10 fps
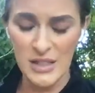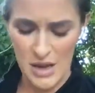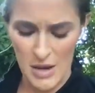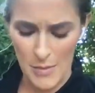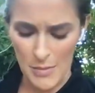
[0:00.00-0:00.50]

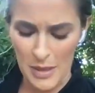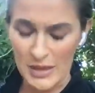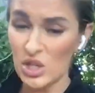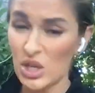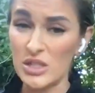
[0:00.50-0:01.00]
Um,
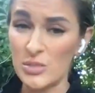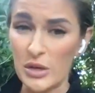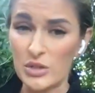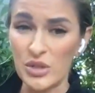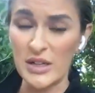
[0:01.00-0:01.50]
it's called
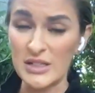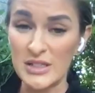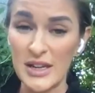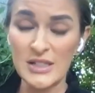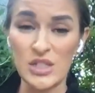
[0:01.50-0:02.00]
Spiritual
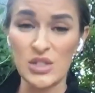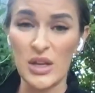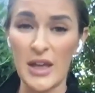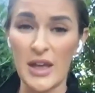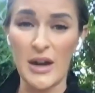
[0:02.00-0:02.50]
Insights, and you
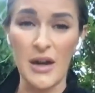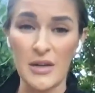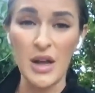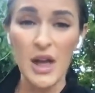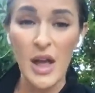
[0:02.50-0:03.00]
can get it on
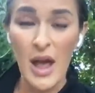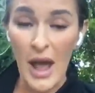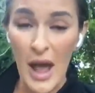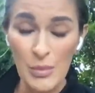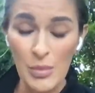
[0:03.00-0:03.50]

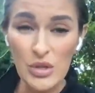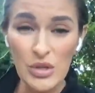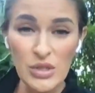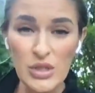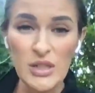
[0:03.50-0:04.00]

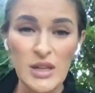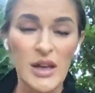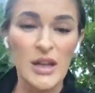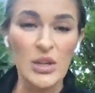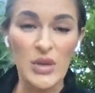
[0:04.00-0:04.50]
Apple,
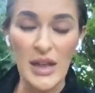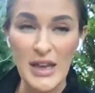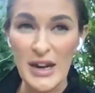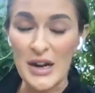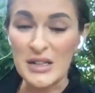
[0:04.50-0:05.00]
you can
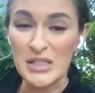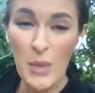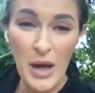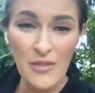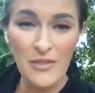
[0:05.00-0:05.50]
get it on
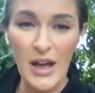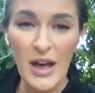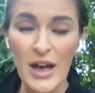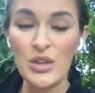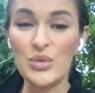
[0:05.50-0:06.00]

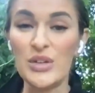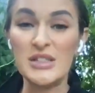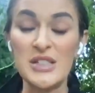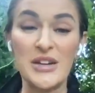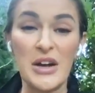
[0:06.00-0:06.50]
Spotify, you can
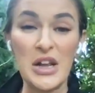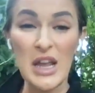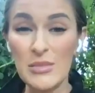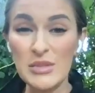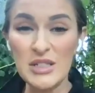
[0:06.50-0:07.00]
see it on
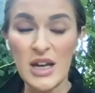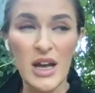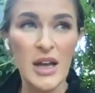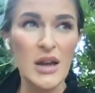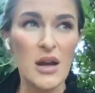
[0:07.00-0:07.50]

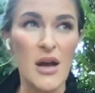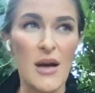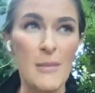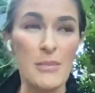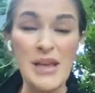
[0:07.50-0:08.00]
Amazon, uh,
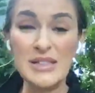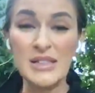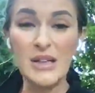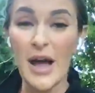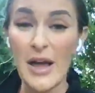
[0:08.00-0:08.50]

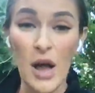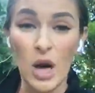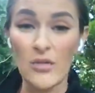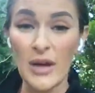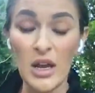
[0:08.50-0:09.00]
basic
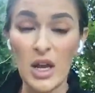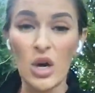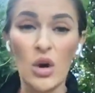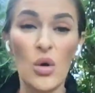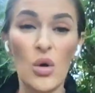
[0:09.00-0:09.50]

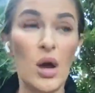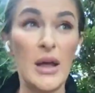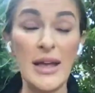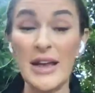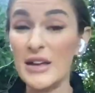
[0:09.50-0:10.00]
iHeartRadio, uh,
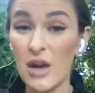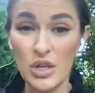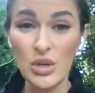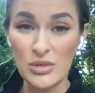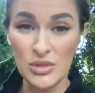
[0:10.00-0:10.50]
and
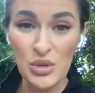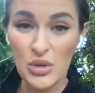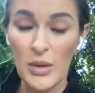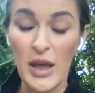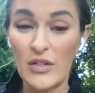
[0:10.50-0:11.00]
on
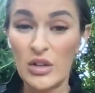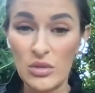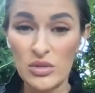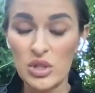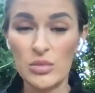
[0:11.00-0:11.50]
YouTube. We have a
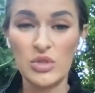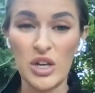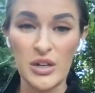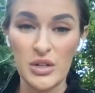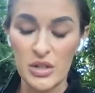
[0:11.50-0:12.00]
YouTube
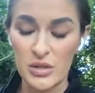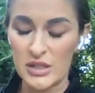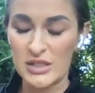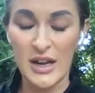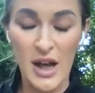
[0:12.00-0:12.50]
channel,
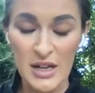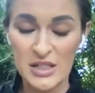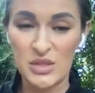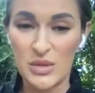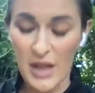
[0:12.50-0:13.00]
The Zen
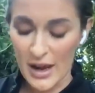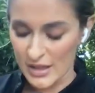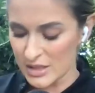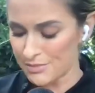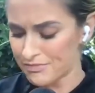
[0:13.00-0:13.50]
Goddesses with the
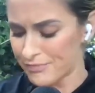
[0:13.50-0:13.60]
X.